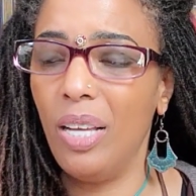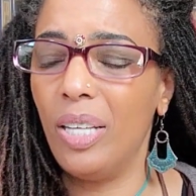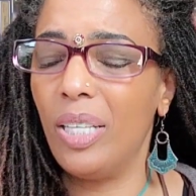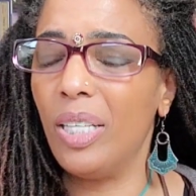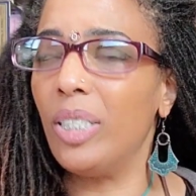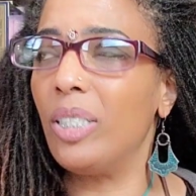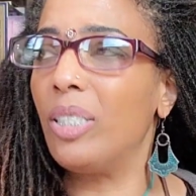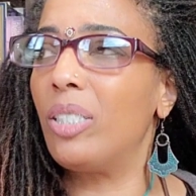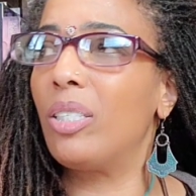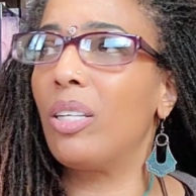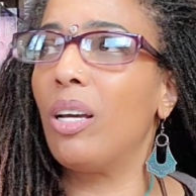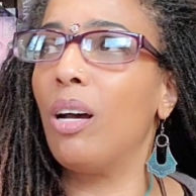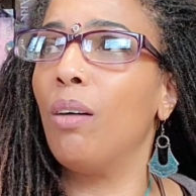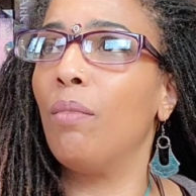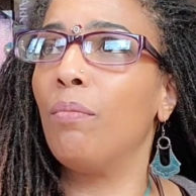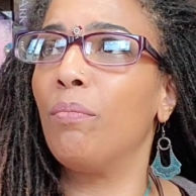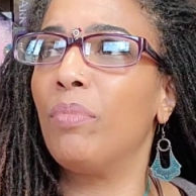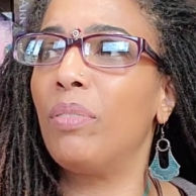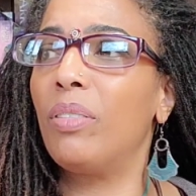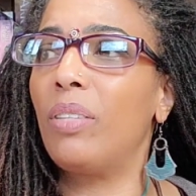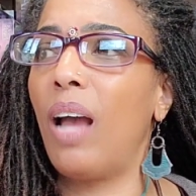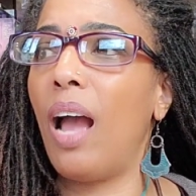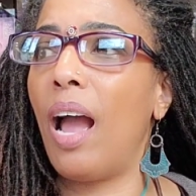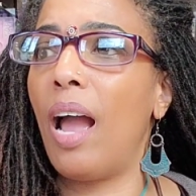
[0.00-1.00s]
It's
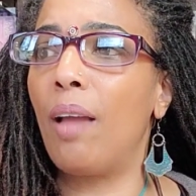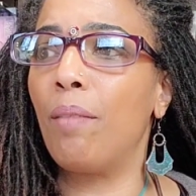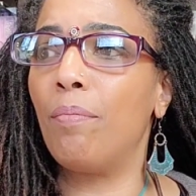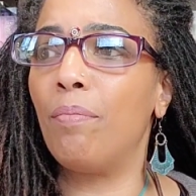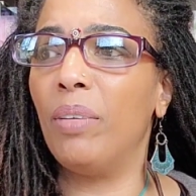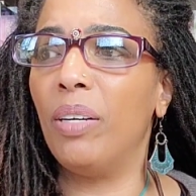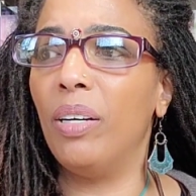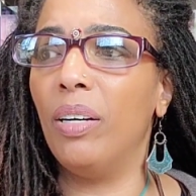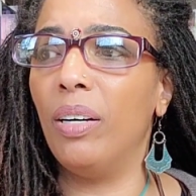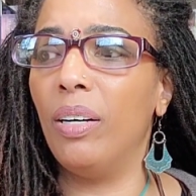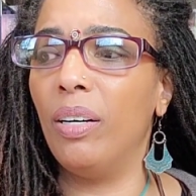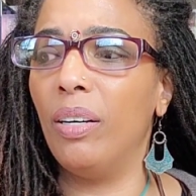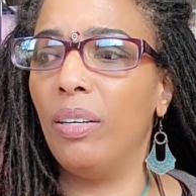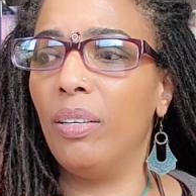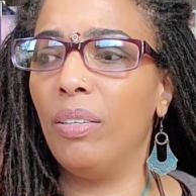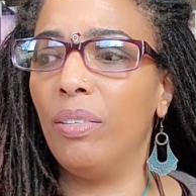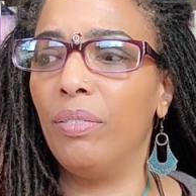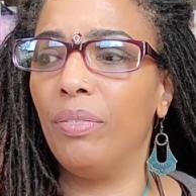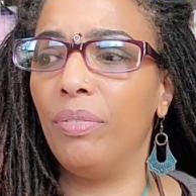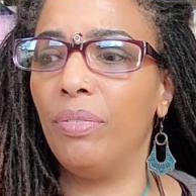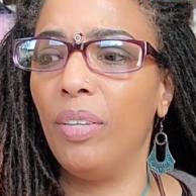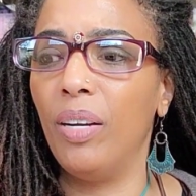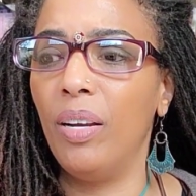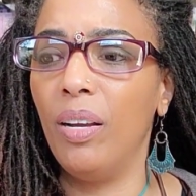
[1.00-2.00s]
some type
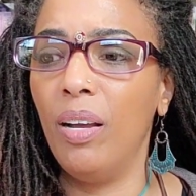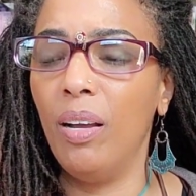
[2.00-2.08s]
of